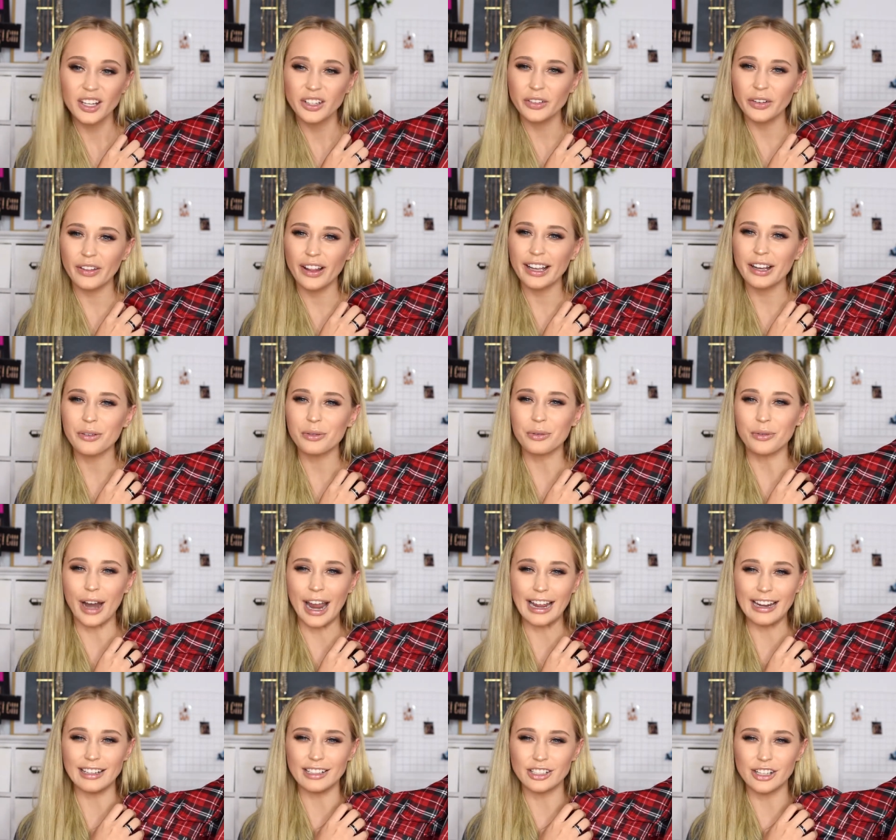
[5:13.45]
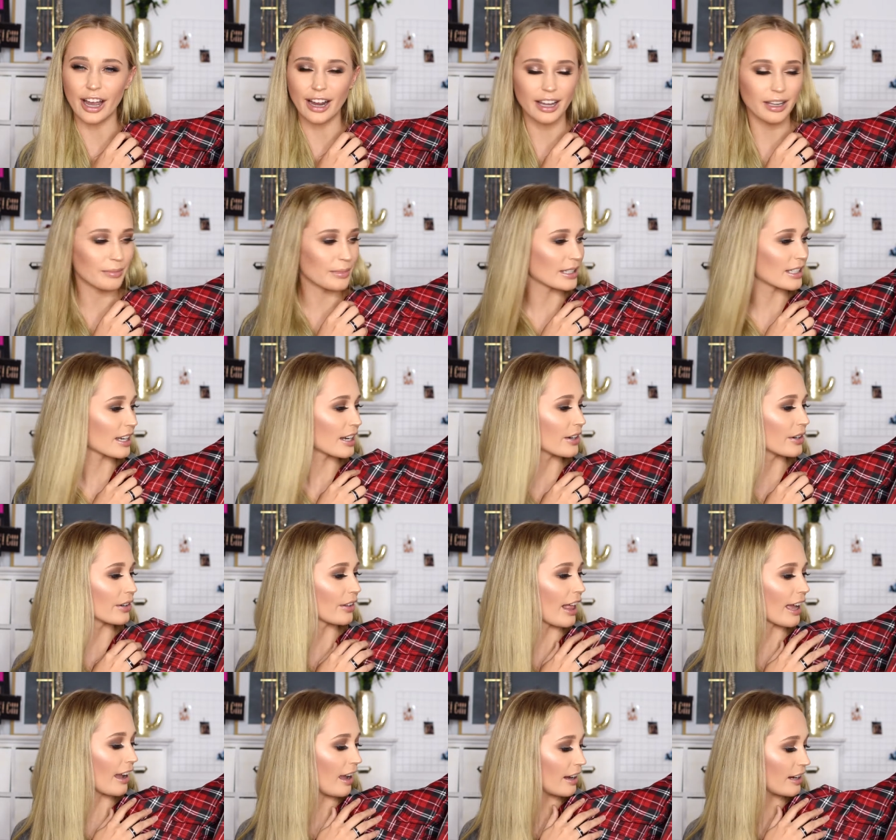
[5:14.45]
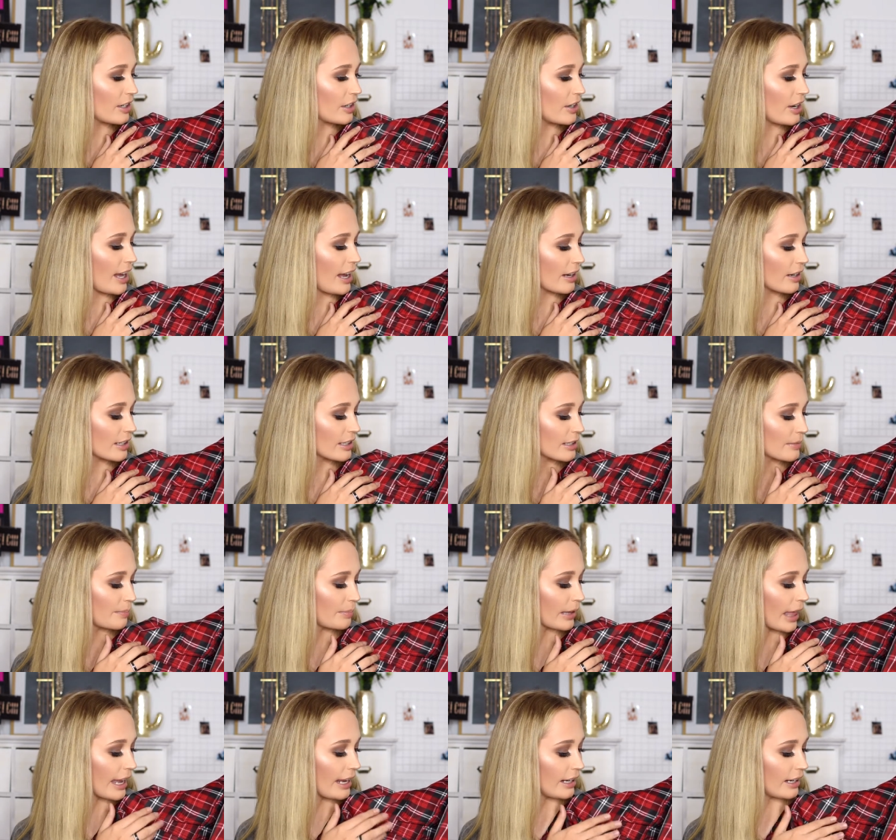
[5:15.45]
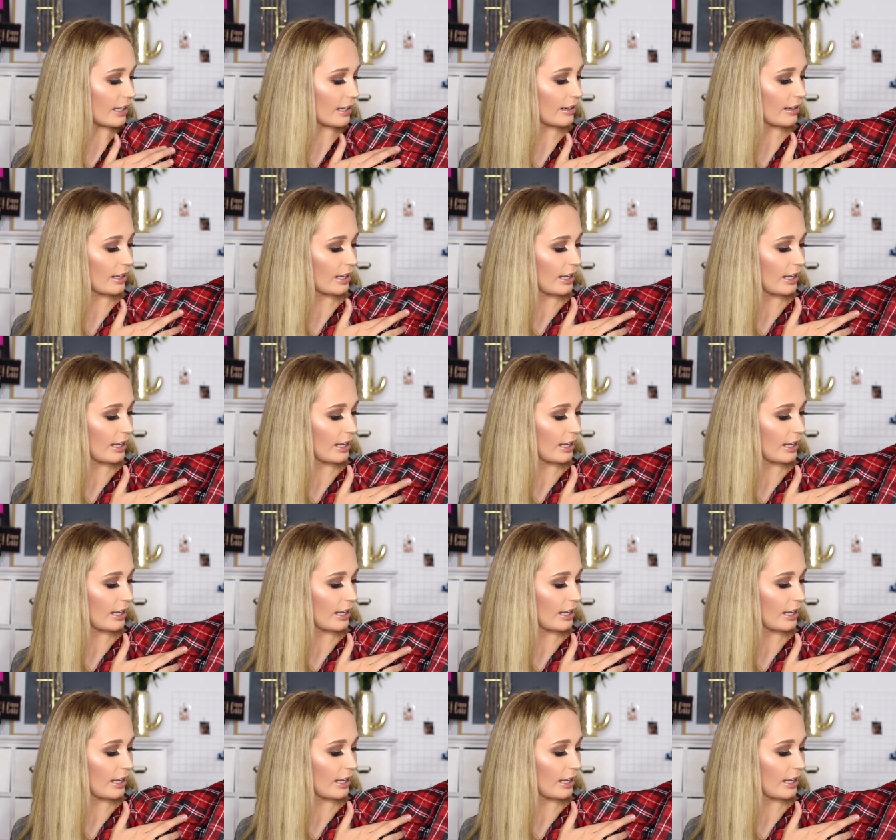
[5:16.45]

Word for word: not like a rain jacket material. I kind of don't know how to explain it.